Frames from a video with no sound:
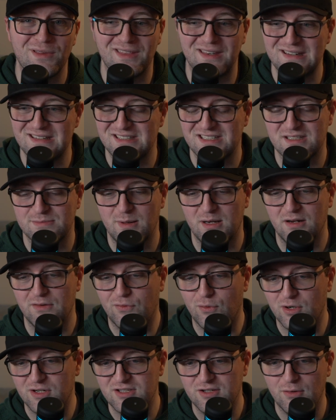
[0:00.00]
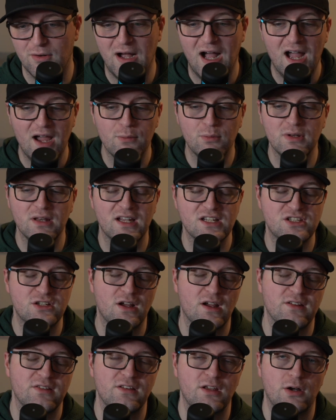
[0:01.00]
that he's suspended for too. I will let you
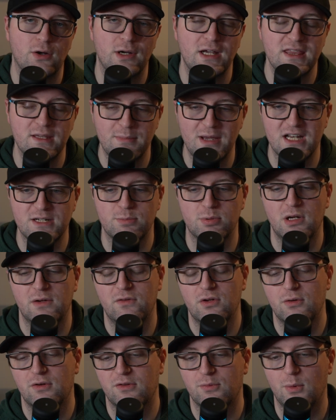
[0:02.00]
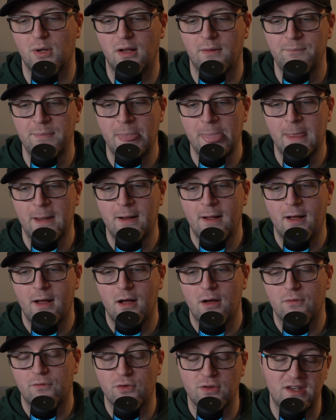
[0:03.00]
guys know in the match preview as well
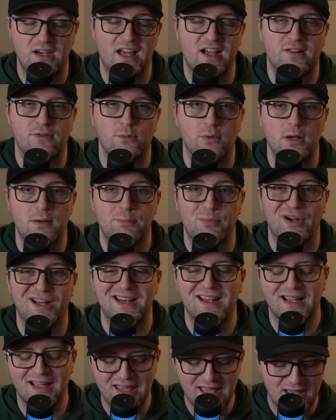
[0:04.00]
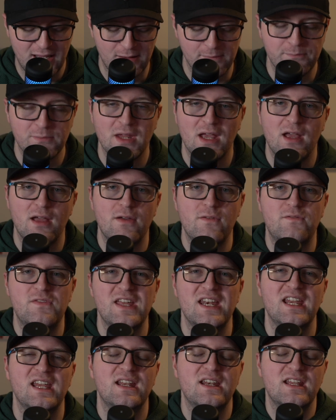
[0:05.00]
for the next one. But again,
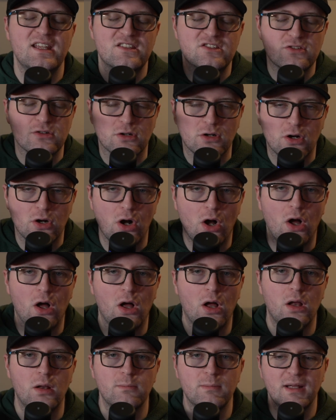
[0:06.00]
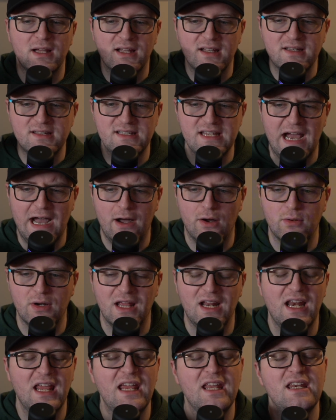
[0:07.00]
Vini needs to calm down,
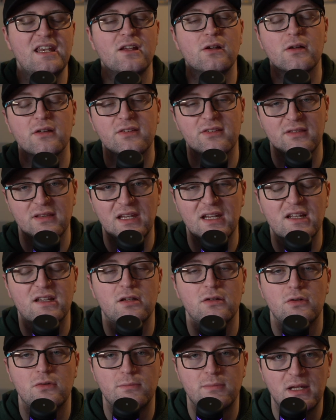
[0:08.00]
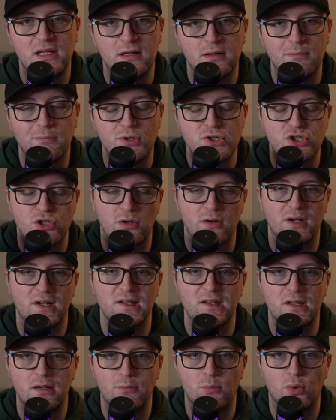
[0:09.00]
and he does need to be maturing a
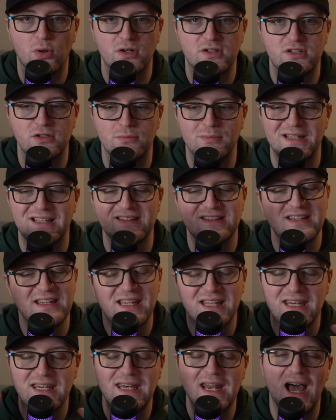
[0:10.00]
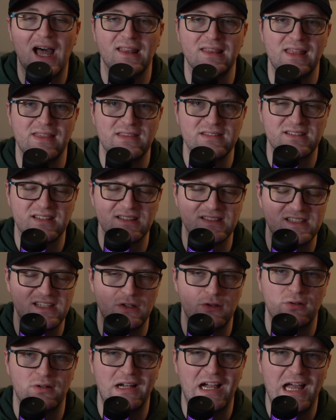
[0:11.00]
little more too, because he cannot let this
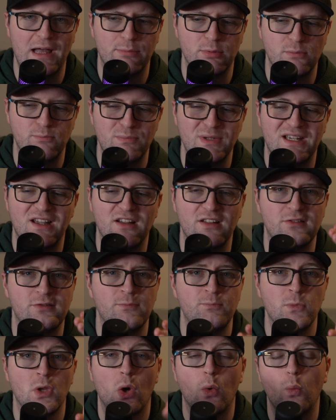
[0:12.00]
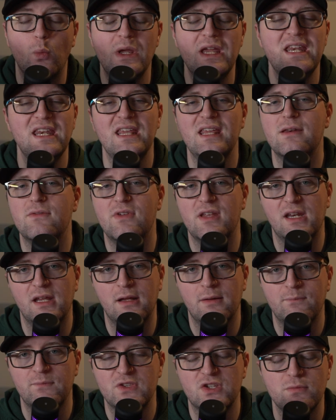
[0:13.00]
continue to happen, because we need
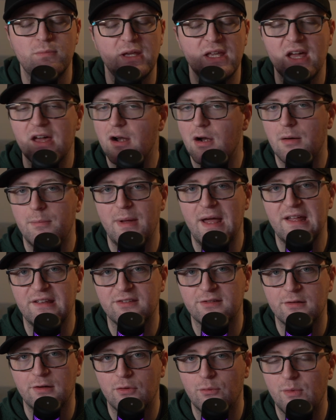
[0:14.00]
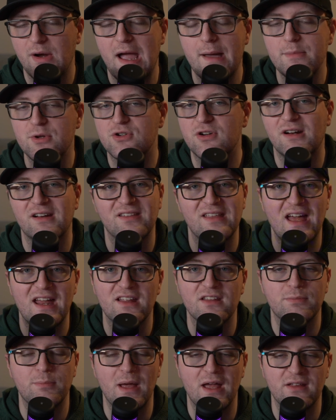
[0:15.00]
Vini to be at our best. Real Madrid is at
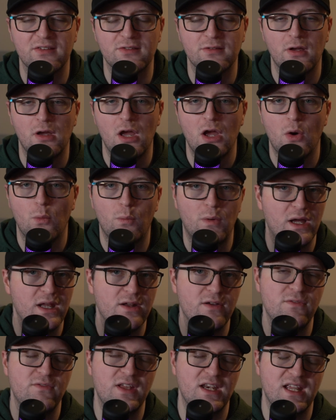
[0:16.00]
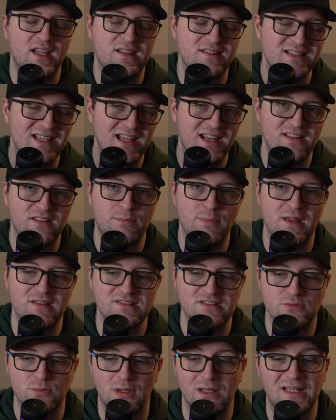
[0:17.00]
his best when Vini is at his best
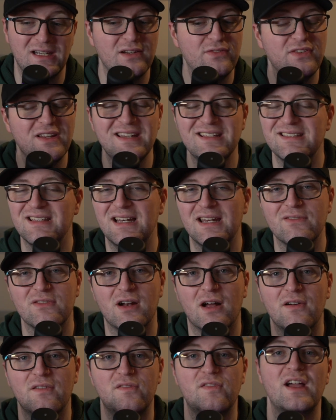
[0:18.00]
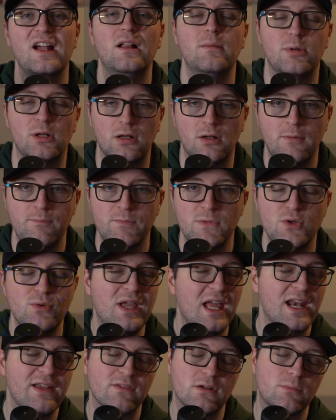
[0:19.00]
as well. And if Vini's not even available, you
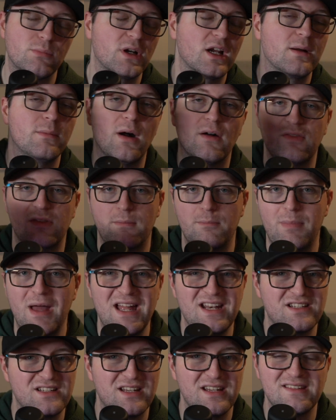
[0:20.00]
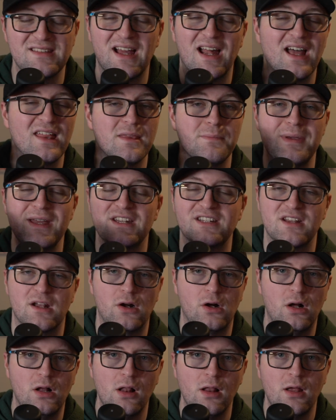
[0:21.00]
can't even bring him off the bench. He's not on the pitch at
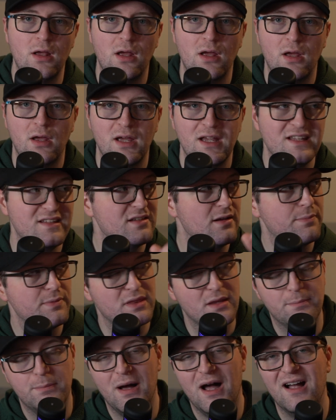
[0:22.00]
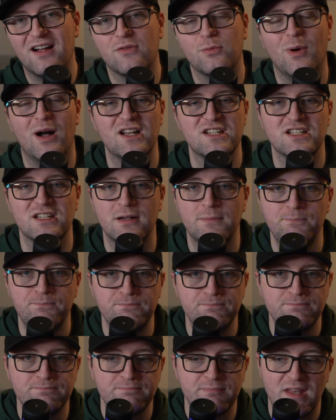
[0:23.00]
all. He's up in the box watching.
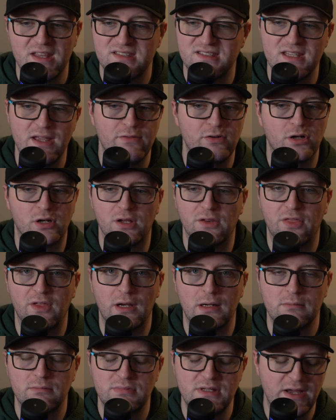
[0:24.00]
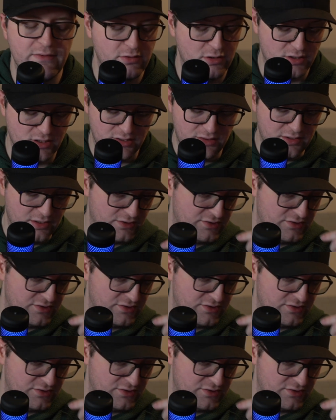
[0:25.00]
It's never a good thing.